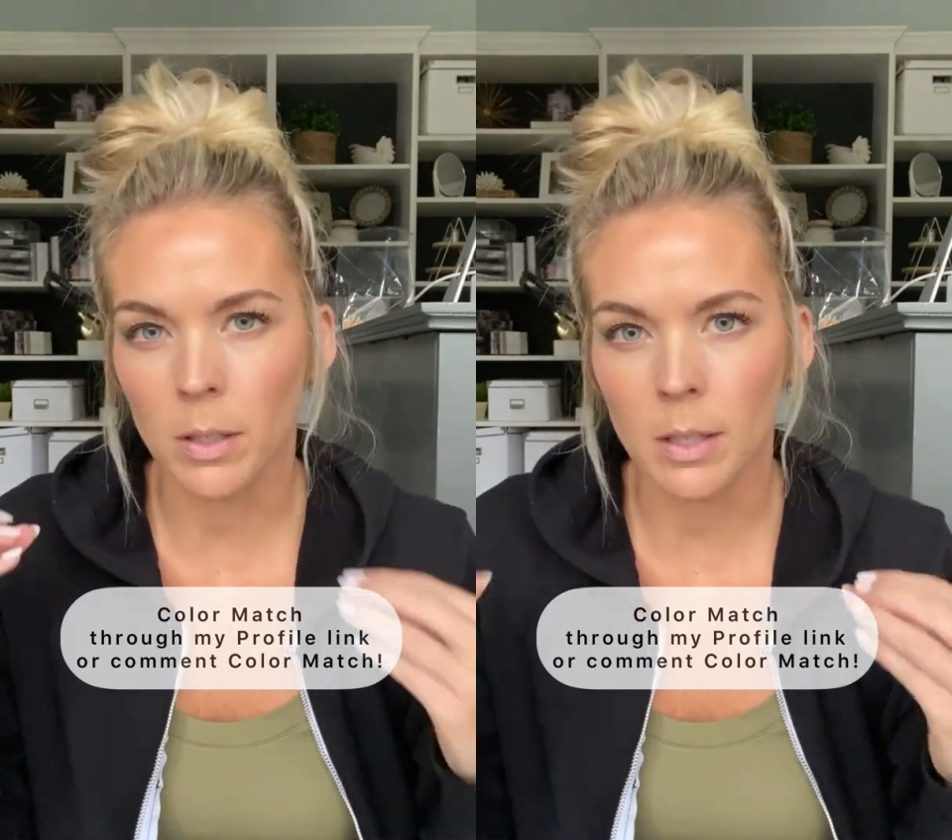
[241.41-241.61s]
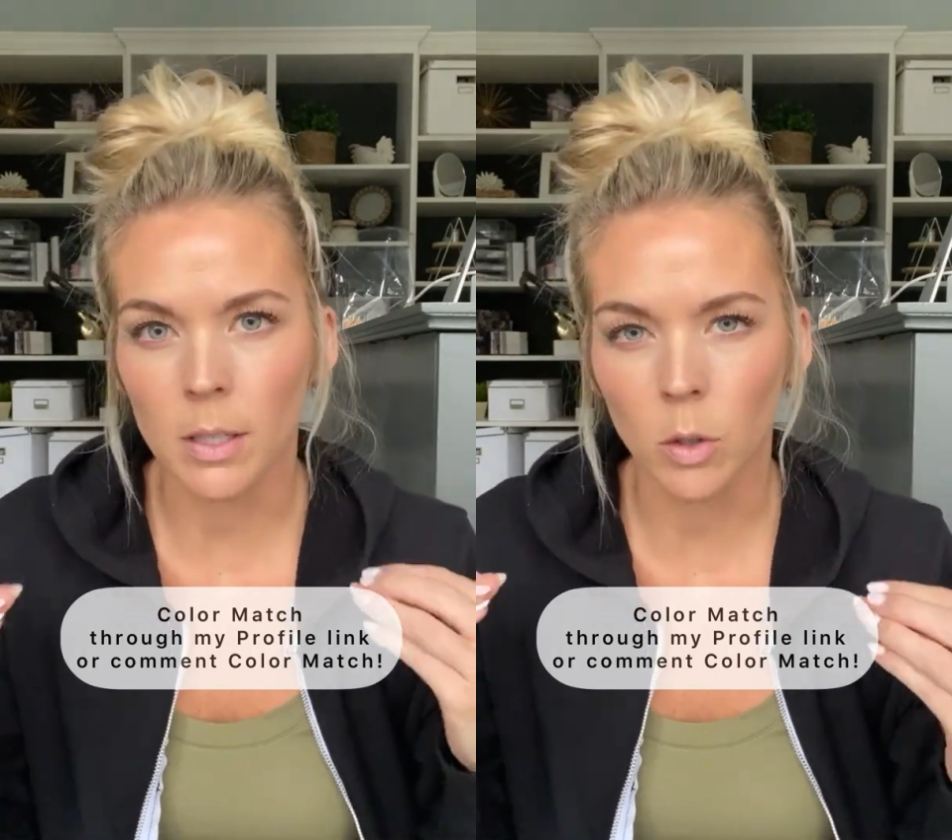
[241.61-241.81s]

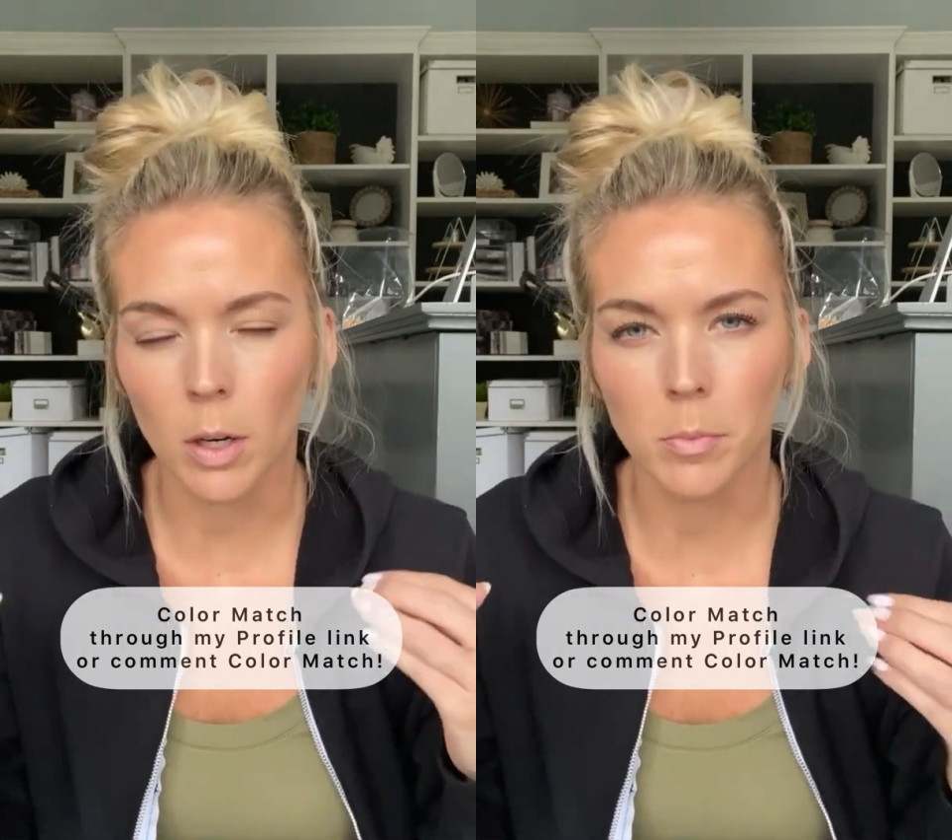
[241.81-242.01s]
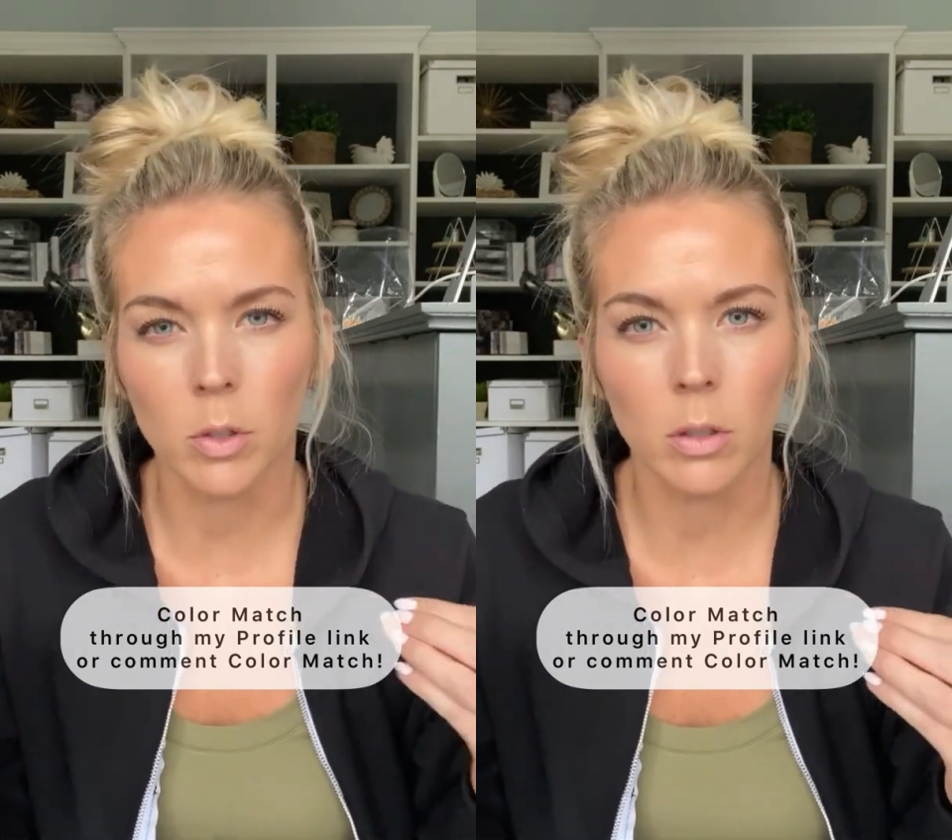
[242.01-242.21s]
these
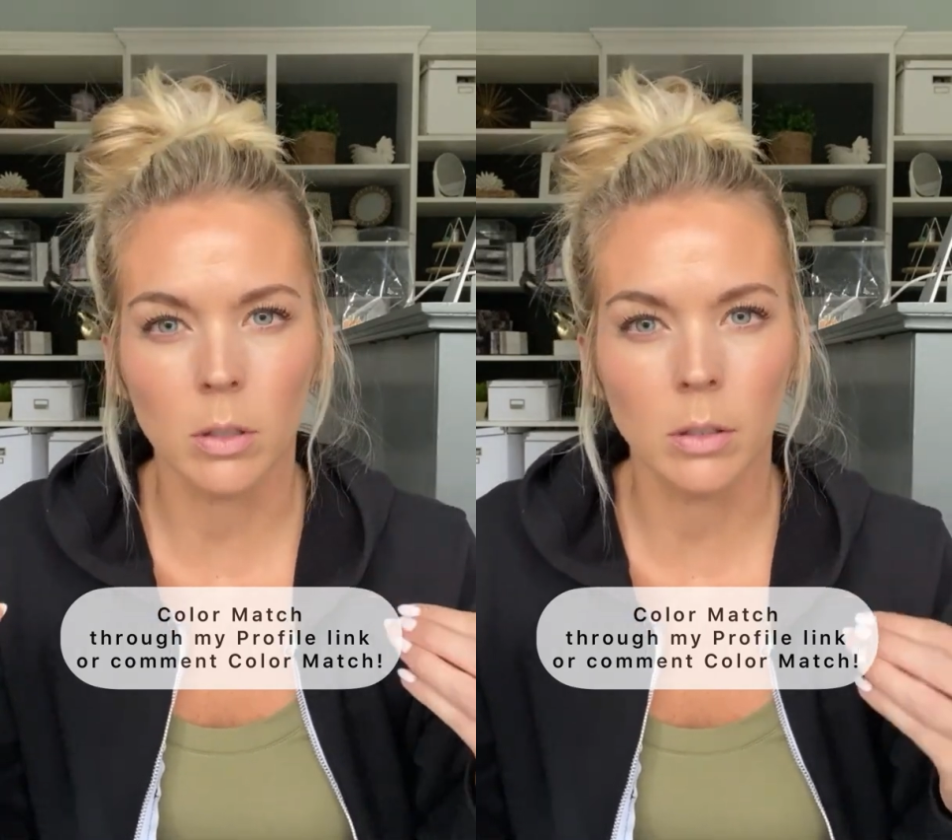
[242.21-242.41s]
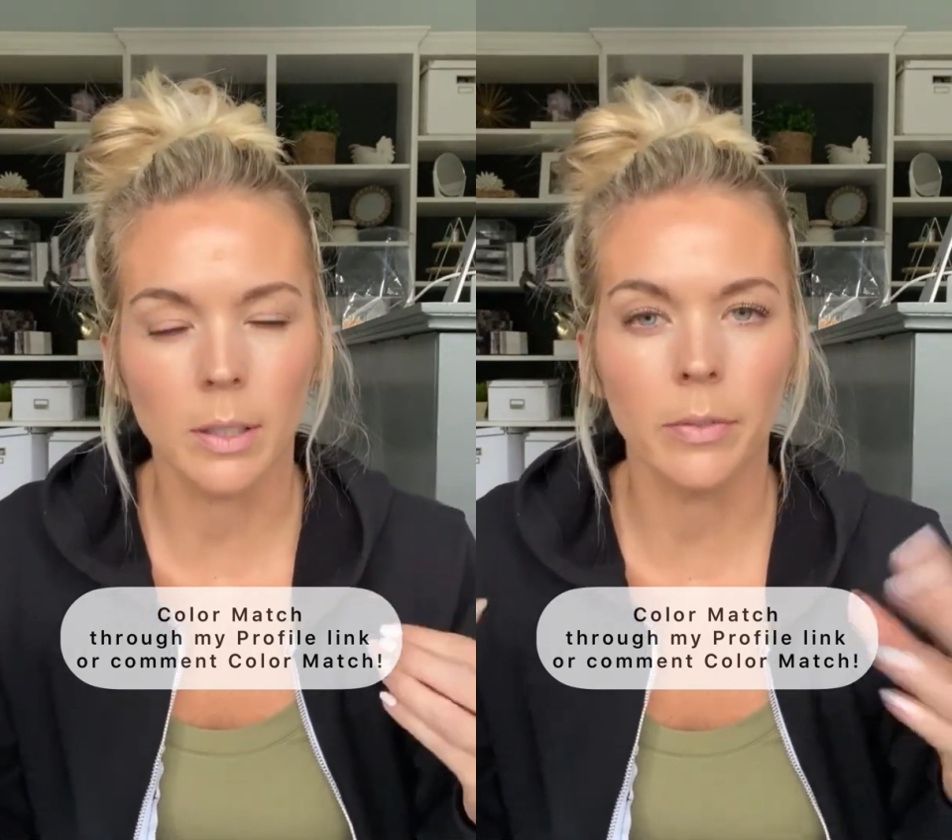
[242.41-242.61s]
creams look a
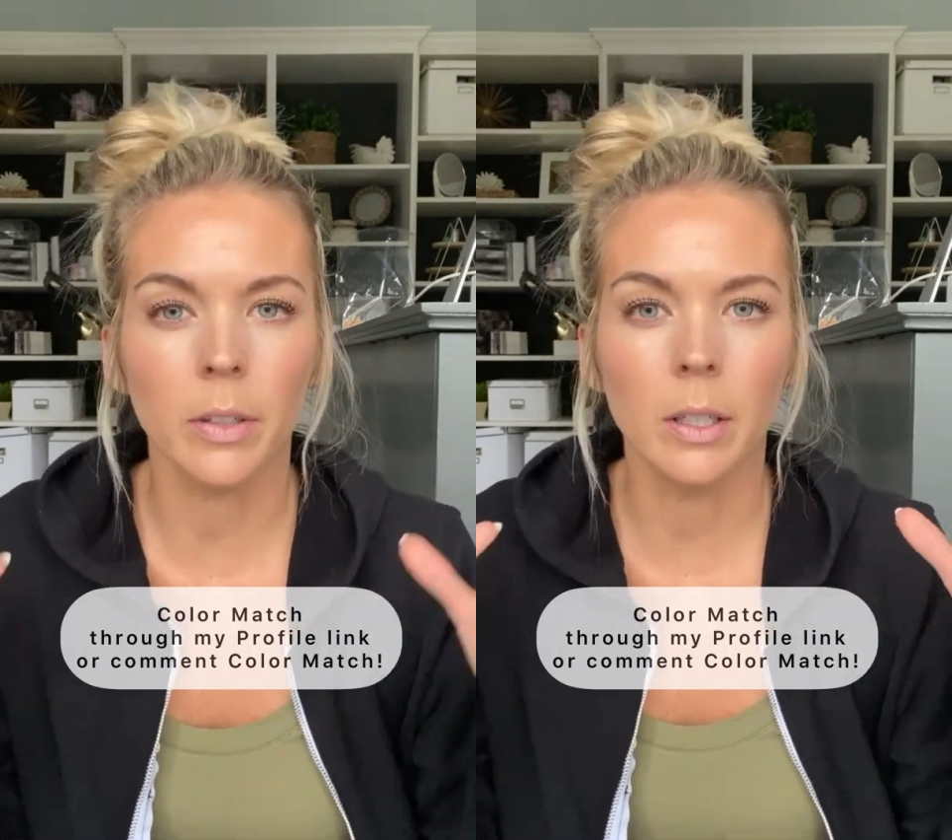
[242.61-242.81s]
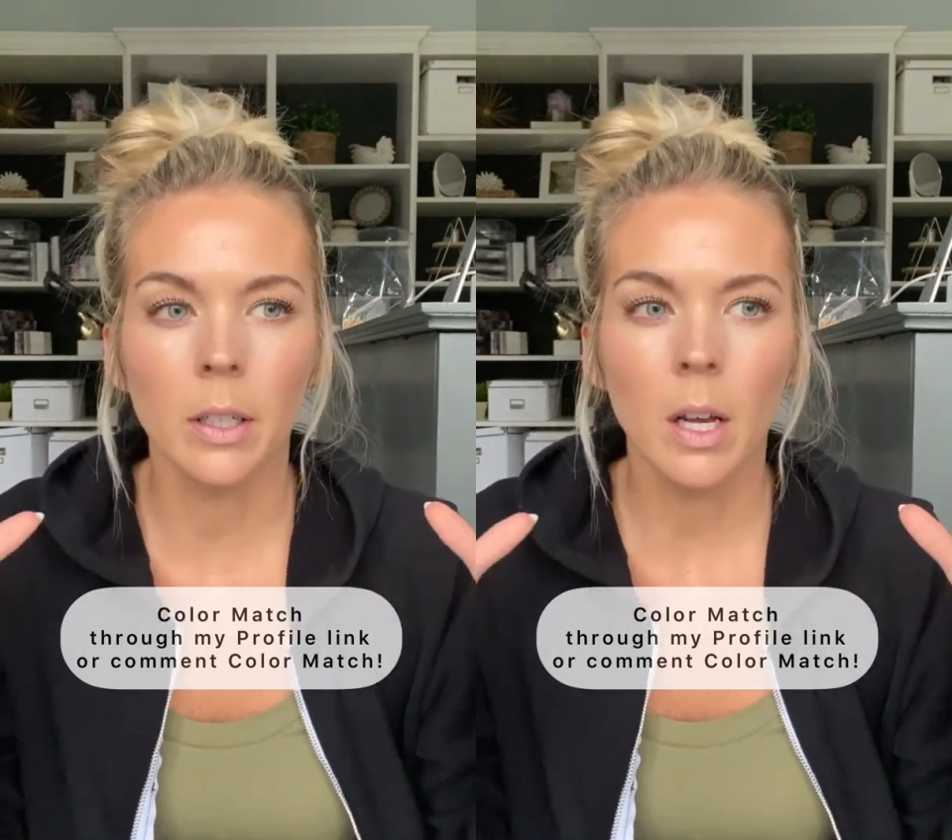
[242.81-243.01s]
little different